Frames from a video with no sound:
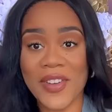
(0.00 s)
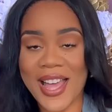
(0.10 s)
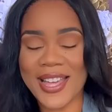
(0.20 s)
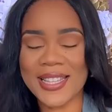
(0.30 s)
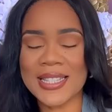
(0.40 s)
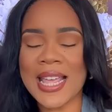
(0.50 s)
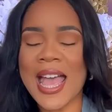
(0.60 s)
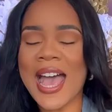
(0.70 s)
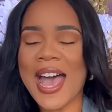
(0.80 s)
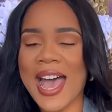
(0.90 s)
finds.
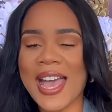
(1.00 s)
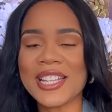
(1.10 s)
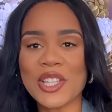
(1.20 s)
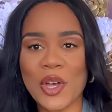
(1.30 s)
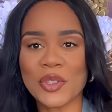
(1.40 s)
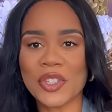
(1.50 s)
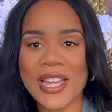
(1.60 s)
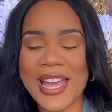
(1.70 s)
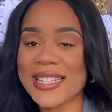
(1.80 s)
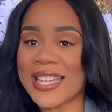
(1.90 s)
I told you
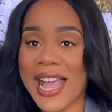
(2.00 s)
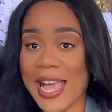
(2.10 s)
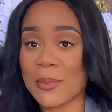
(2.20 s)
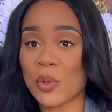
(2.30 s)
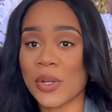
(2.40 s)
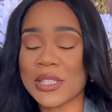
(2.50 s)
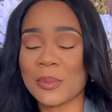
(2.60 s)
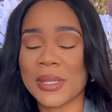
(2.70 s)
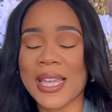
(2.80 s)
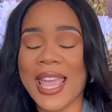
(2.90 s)
guys that I am going
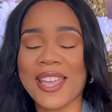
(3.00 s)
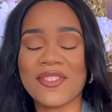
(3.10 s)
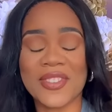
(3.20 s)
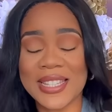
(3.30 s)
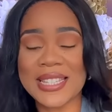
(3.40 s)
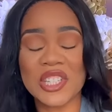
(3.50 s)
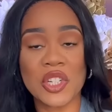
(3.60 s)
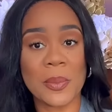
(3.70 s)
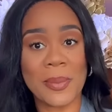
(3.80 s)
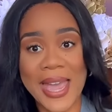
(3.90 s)
to be a
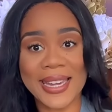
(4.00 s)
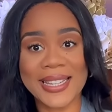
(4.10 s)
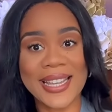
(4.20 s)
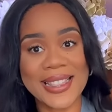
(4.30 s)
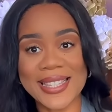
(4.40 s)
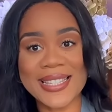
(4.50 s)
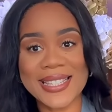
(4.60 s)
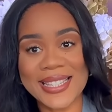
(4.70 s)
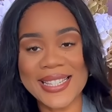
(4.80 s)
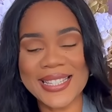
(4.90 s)
vintage baddie this
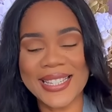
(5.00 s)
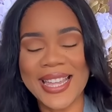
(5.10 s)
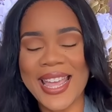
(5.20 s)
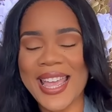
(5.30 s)
season.